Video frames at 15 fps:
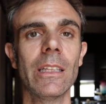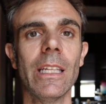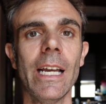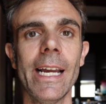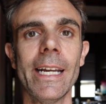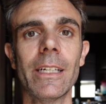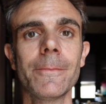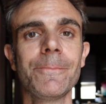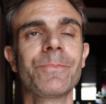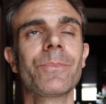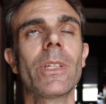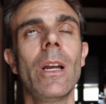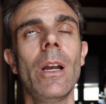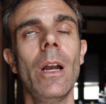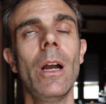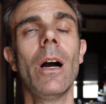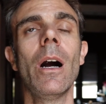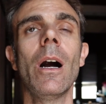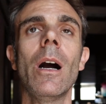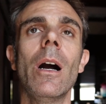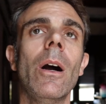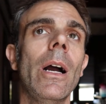like
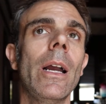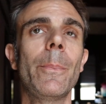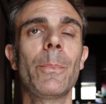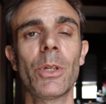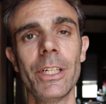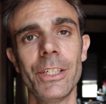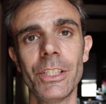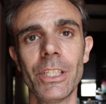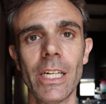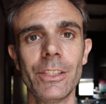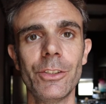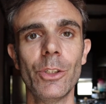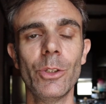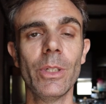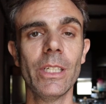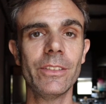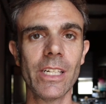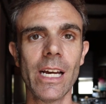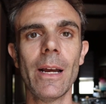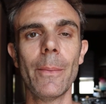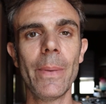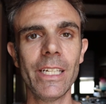oh, I appreciate you. It's
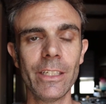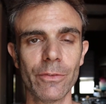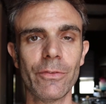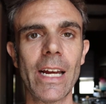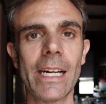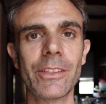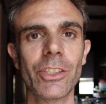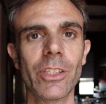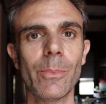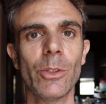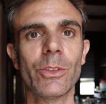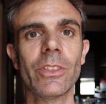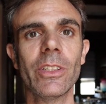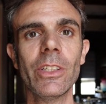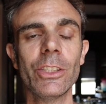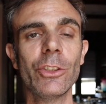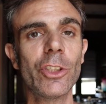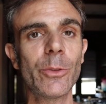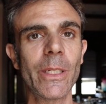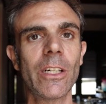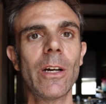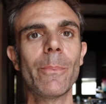not a manufactured emotion. Literally, you
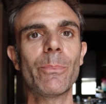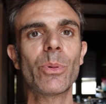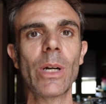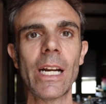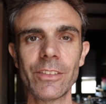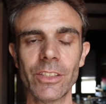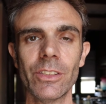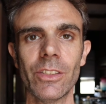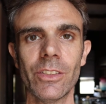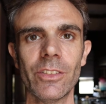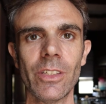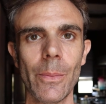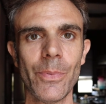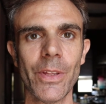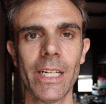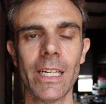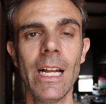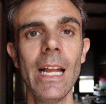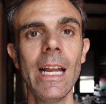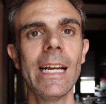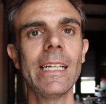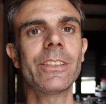just become present to something.
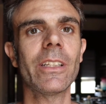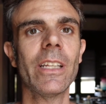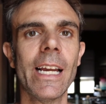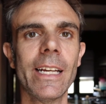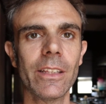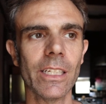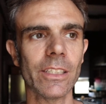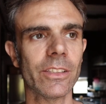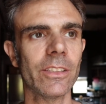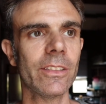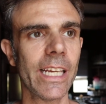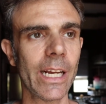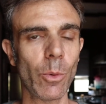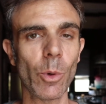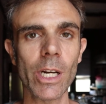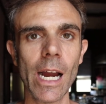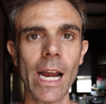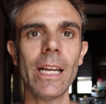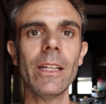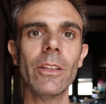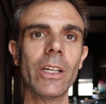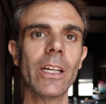It's like this. It's like when
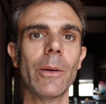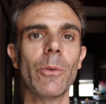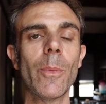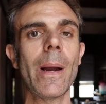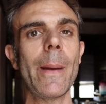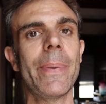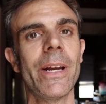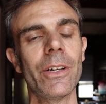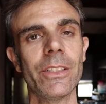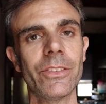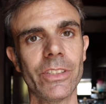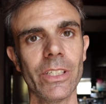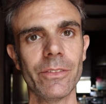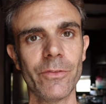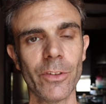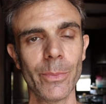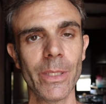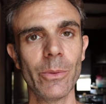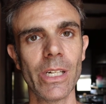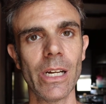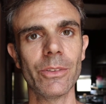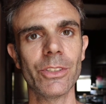I look at what my parents did for
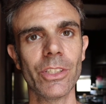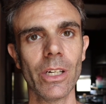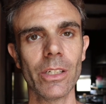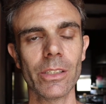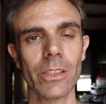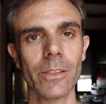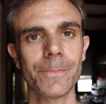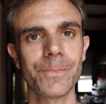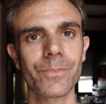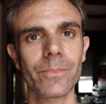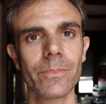me when I was younger,